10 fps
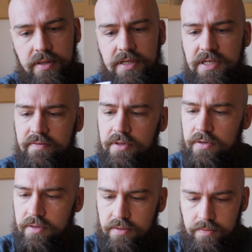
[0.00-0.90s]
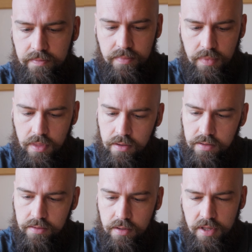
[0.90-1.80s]
Let's have a look.
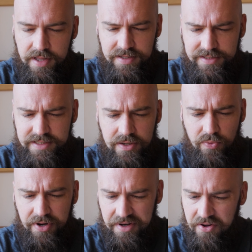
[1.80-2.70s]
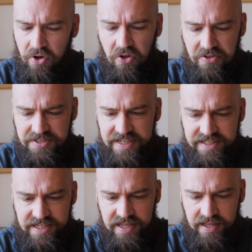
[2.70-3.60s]
See what it calls
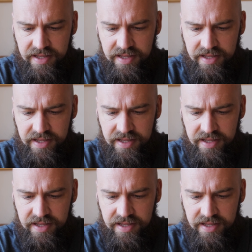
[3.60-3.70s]
it.